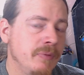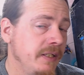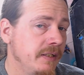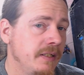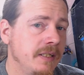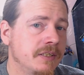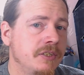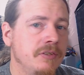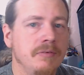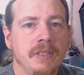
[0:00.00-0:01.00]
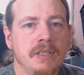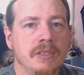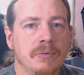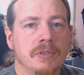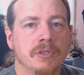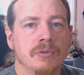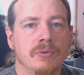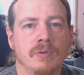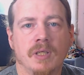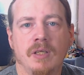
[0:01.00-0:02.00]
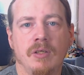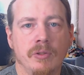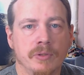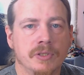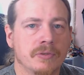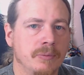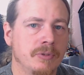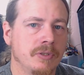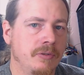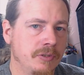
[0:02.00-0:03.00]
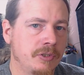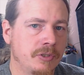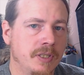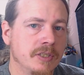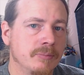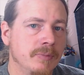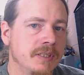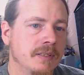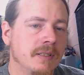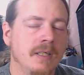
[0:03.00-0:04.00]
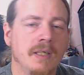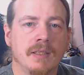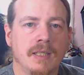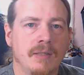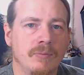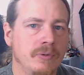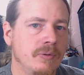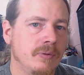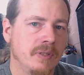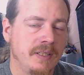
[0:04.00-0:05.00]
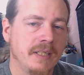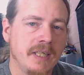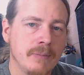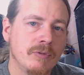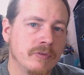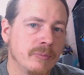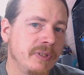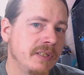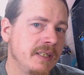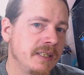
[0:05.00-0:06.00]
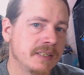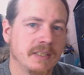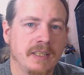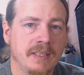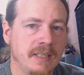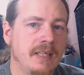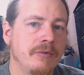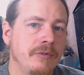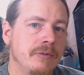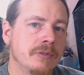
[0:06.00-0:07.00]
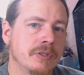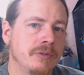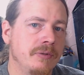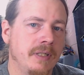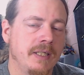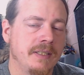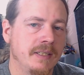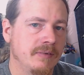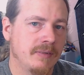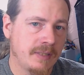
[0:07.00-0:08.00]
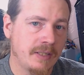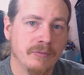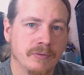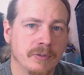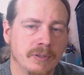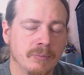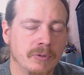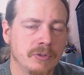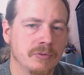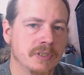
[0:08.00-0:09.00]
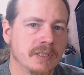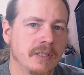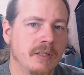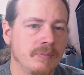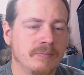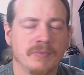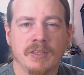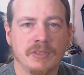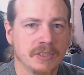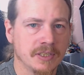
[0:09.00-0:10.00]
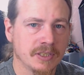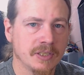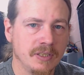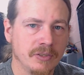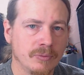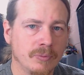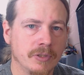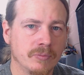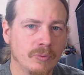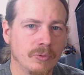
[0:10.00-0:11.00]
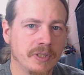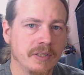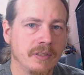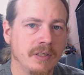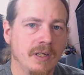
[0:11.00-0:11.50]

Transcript: in list, you need to install a Lua script on the transmitter. That will enable them in the list and allow you to edit how the, the modules are set up. Now, just as a little word of warning,